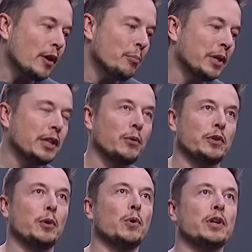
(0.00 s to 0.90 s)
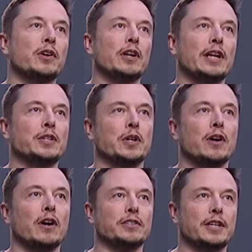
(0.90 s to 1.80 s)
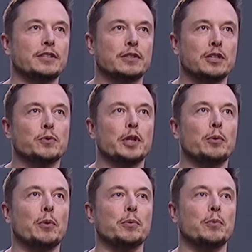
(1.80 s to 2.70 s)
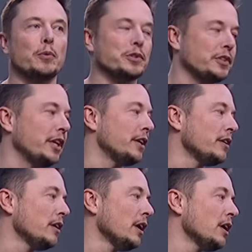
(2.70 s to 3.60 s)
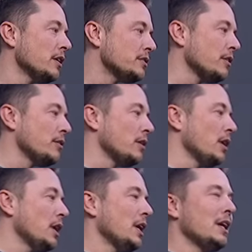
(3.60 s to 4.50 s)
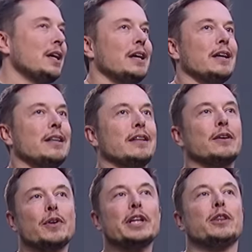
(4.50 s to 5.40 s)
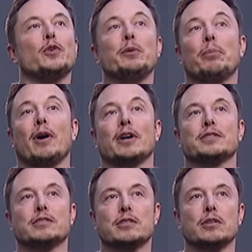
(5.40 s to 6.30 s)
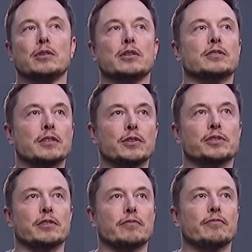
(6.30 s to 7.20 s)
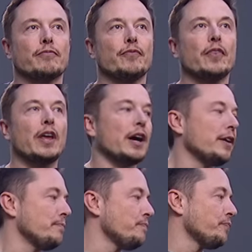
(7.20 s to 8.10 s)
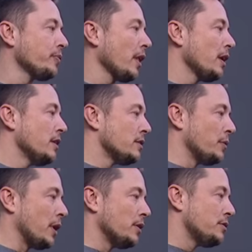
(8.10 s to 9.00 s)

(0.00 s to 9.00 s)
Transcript: but there, there weren't good electric cars. That's, that's really what, what was needed. So there are really three parts to the solution. Um, so we go